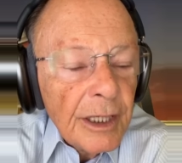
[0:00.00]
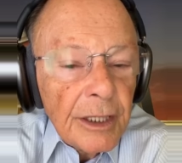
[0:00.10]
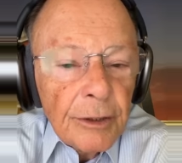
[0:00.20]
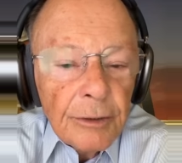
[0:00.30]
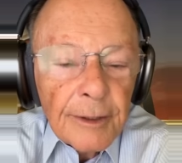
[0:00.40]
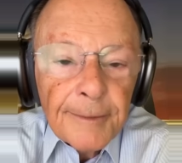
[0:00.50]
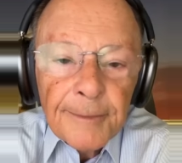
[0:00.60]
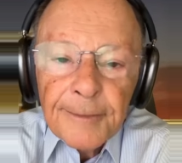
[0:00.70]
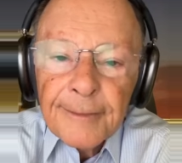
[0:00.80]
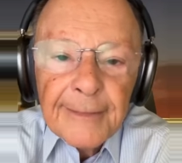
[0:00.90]
I would like
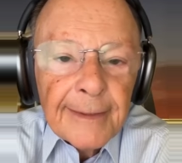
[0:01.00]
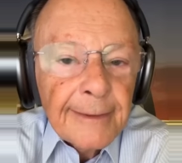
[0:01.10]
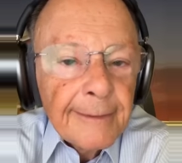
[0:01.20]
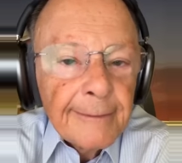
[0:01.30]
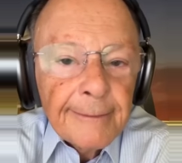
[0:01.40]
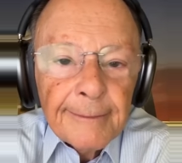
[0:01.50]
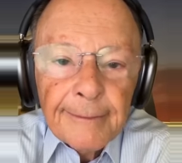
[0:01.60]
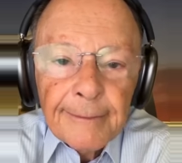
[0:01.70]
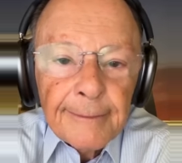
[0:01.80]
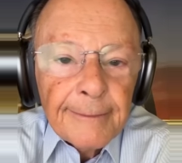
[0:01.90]
to have this
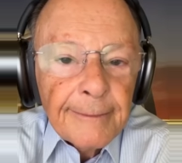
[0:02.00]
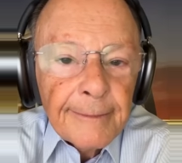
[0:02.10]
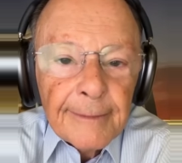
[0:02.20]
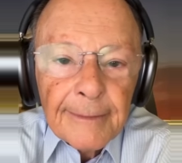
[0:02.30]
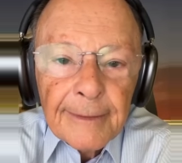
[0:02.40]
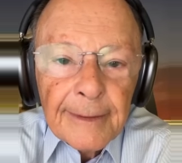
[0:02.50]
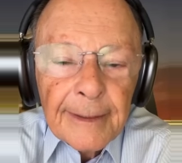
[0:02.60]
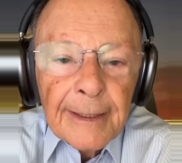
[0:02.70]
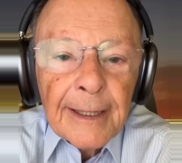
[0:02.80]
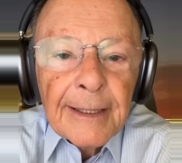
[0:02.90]

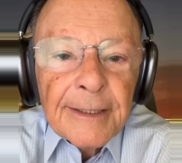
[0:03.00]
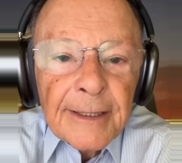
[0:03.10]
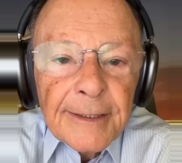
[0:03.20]
joy.